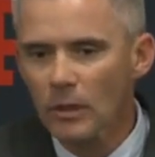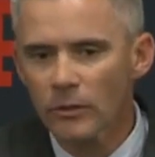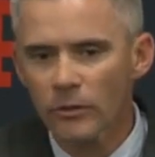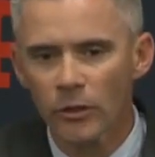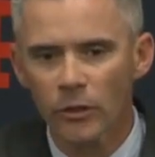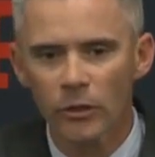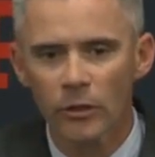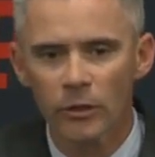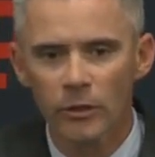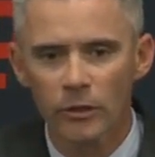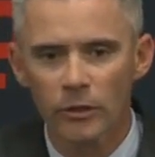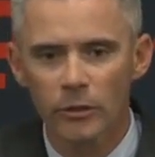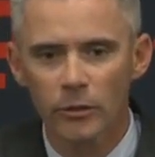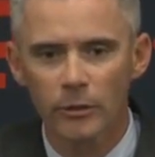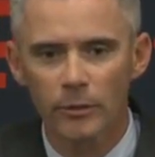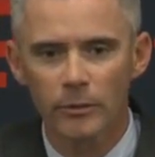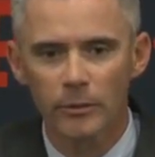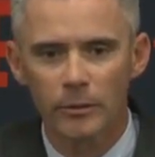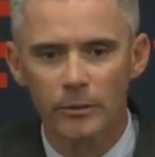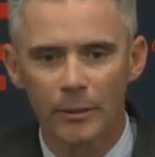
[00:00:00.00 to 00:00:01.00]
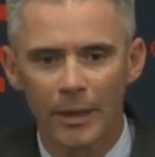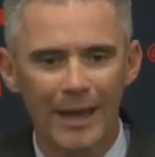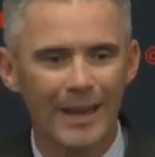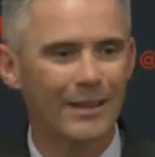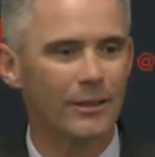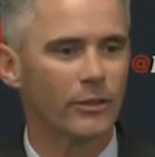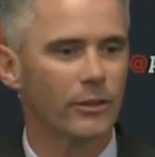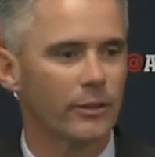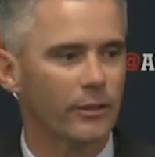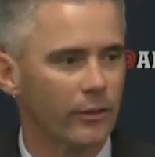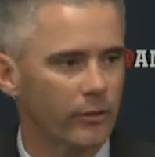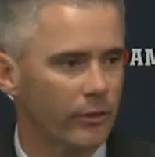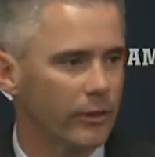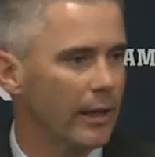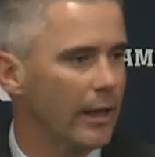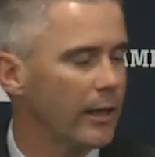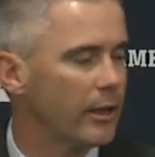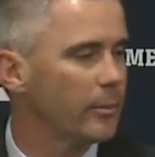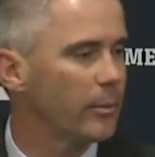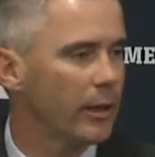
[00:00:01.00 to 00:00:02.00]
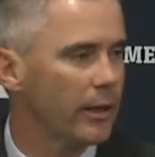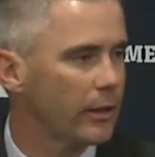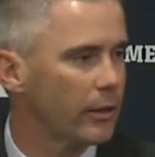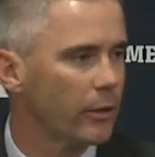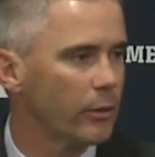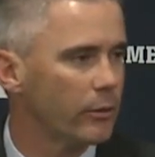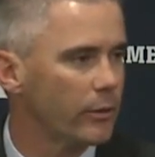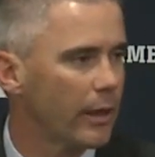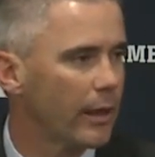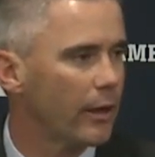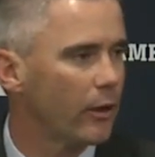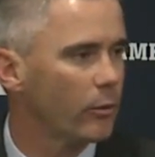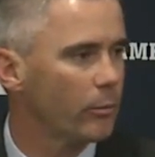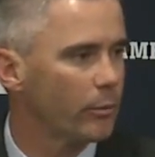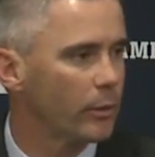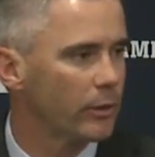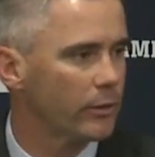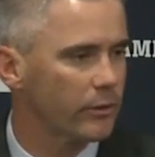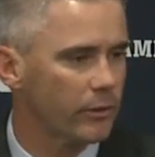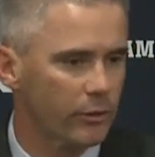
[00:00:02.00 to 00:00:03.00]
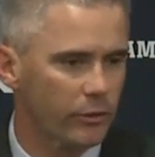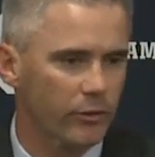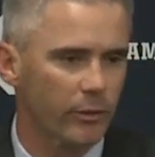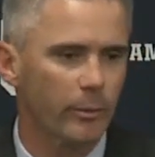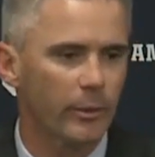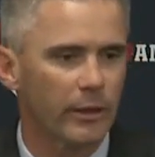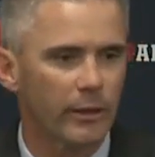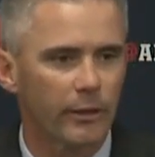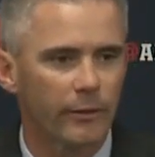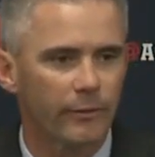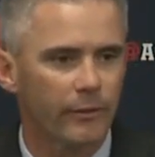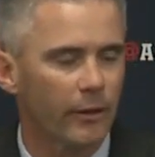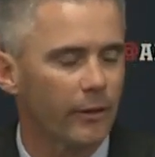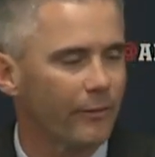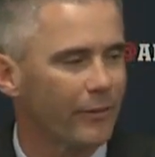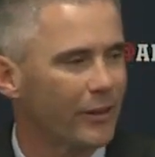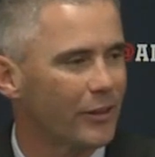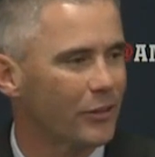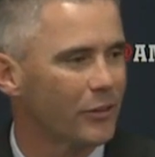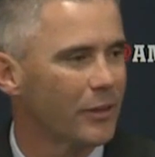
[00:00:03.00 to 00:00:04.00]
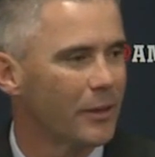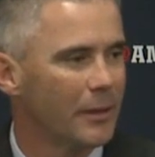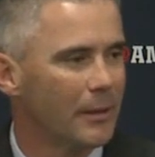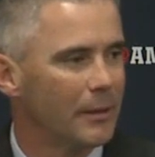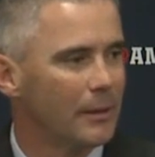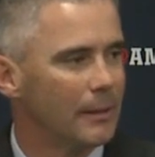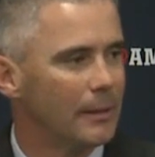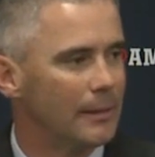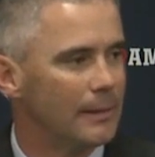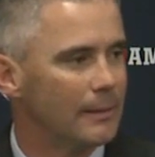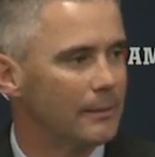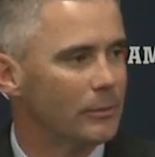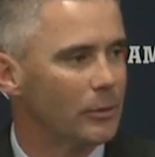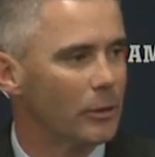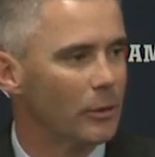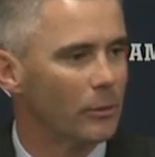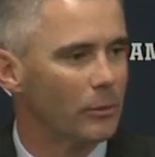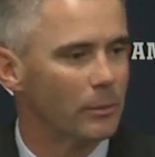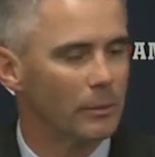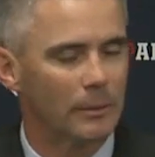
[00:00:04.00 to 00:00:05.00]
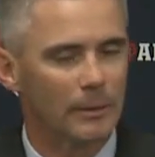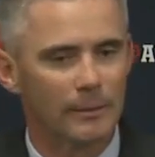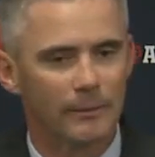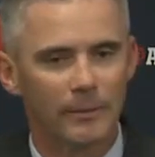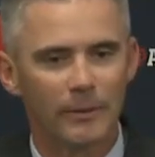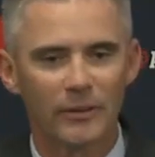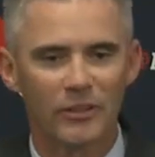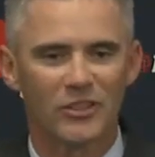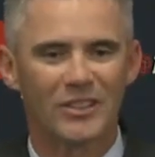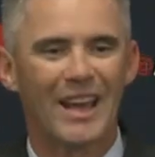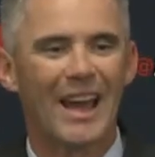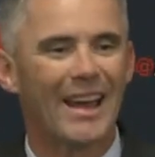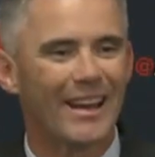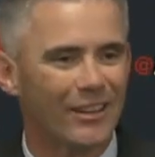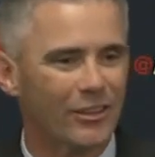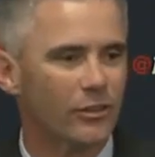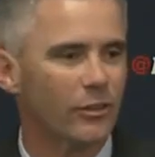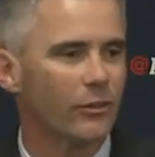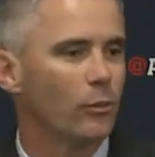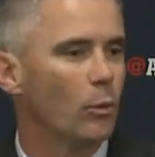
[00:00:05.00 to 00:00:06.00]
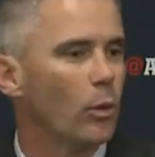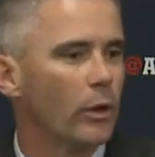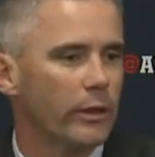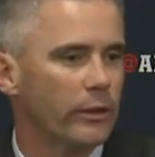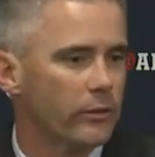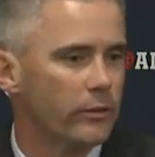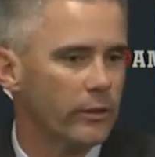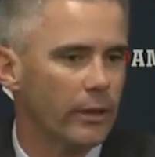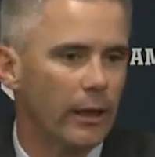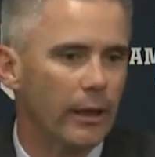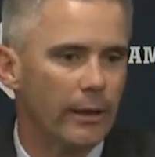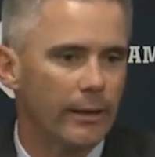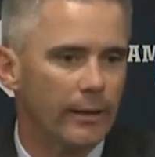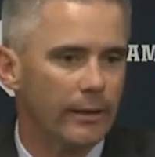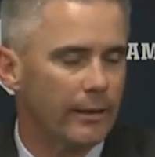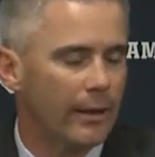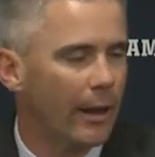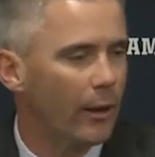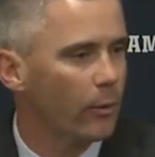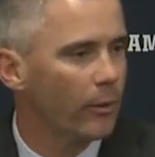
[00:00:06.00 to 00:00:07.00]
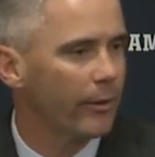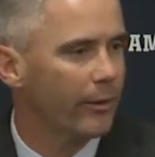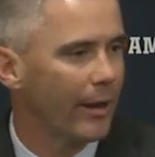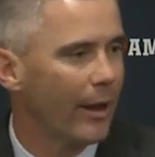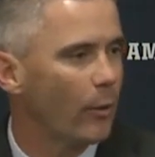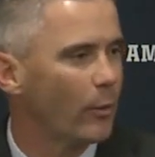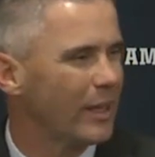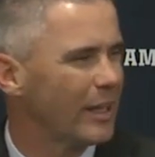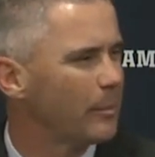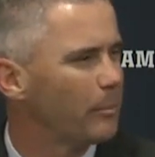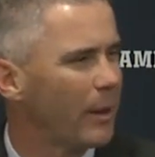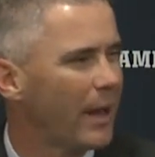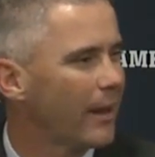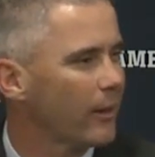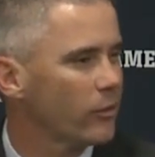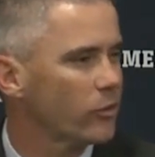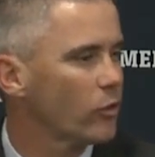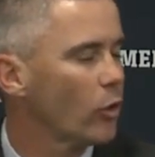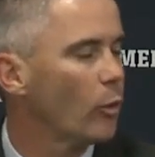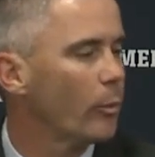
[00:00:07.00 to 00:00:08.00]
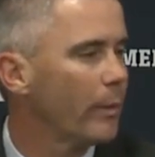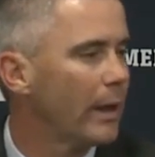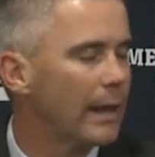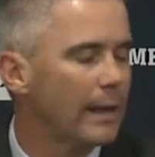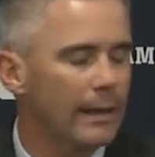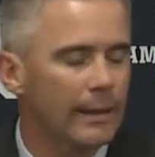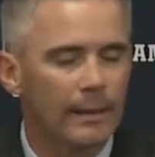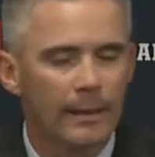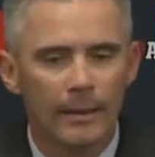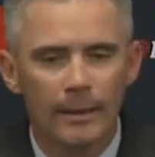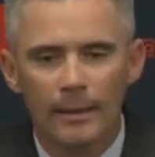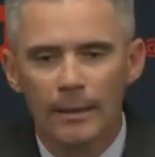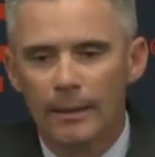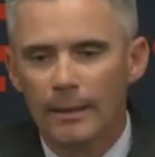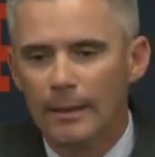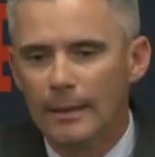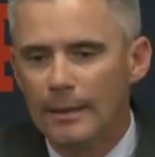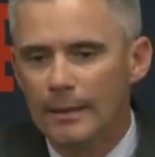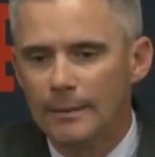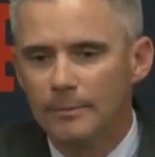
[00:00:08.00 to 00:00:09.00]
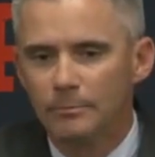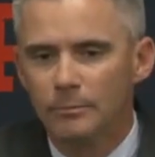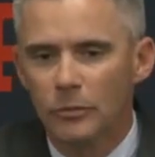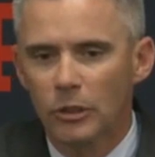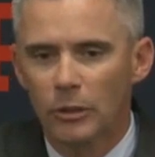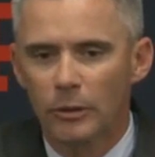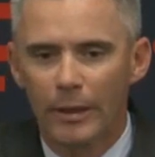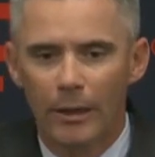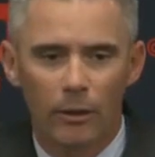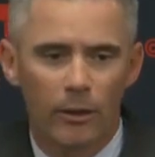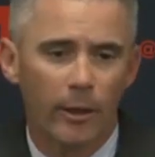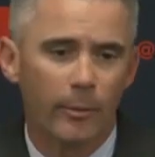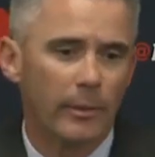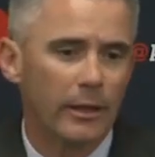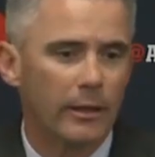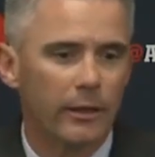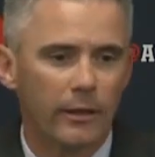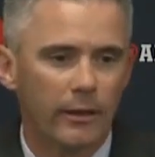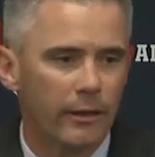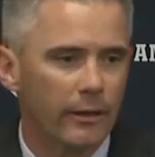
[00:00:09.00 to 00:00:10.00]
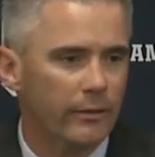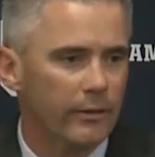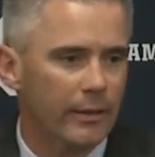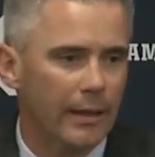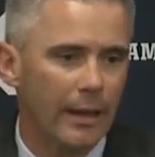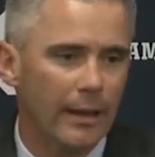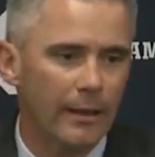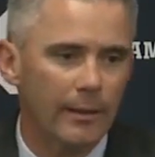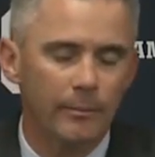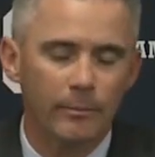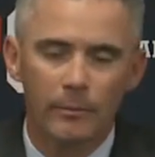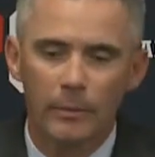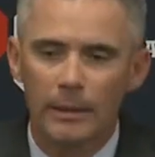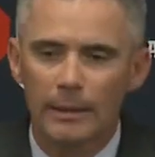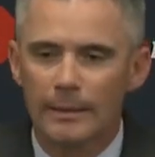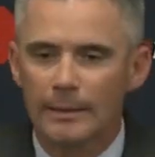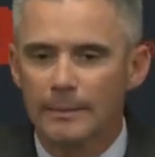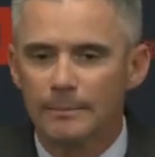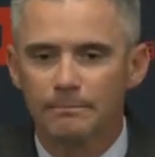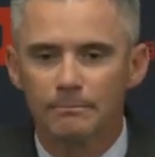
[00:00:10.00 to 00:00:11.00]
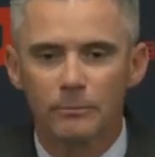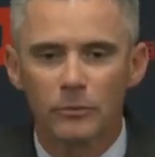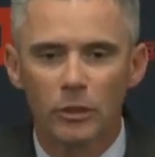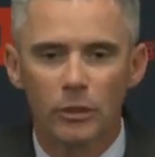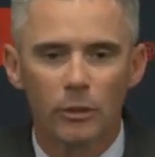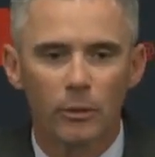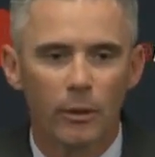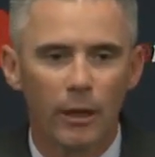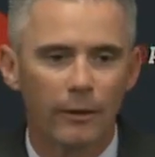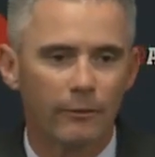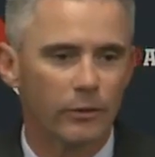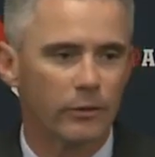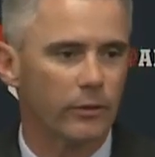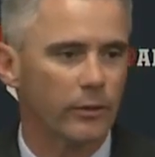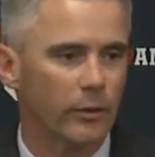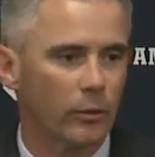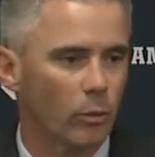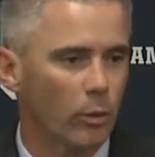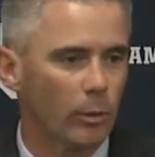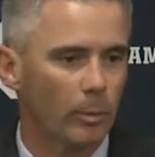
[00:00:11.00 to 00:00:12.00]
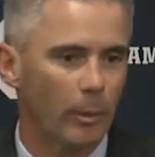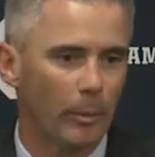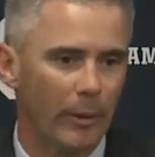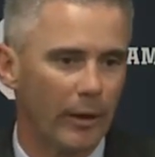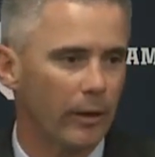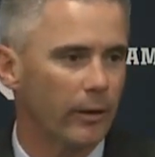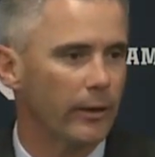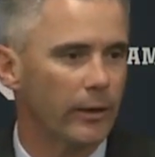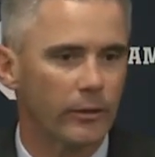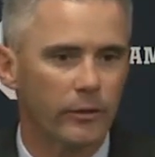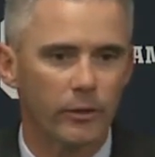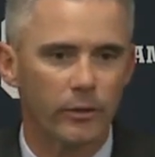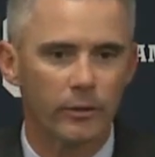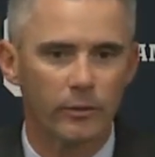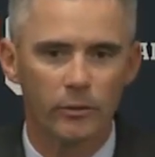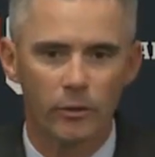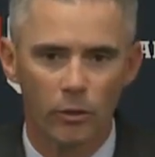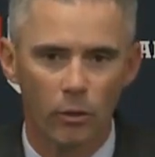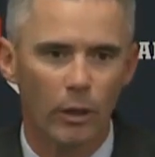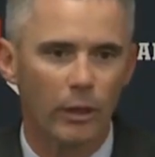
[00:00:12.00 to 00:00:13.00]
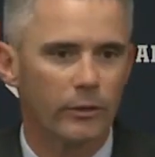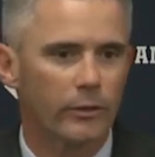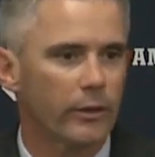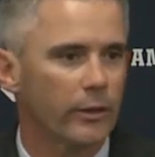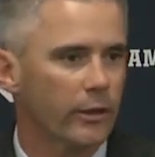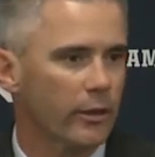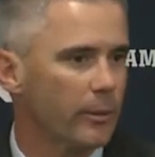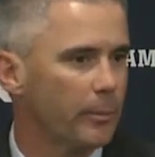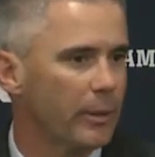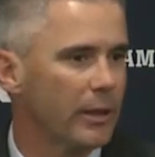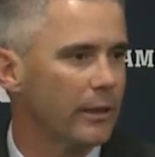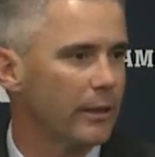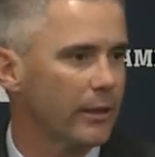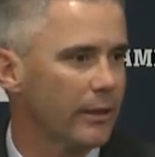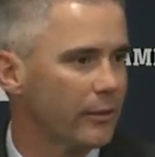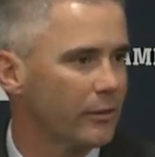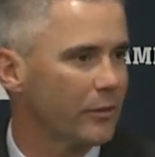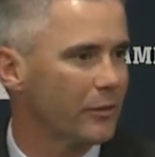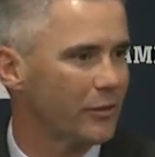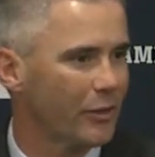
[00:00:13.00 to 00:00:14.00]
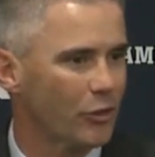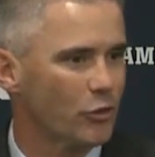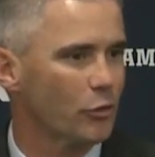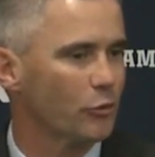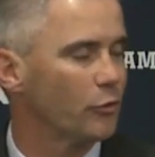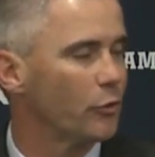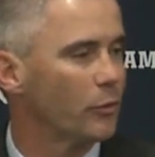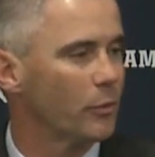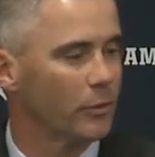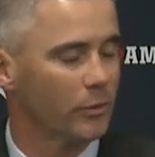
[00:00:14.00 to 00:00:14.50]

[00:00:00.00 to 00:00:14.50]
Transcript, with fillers: so you, you you hate to see anybody go down, but you know, somebody of, of his uh, you know of his status of what he's done and how how he impacts so many, um, you know now coming into this game, um, you know obviously we're preparing to, to go out there and compete against the Central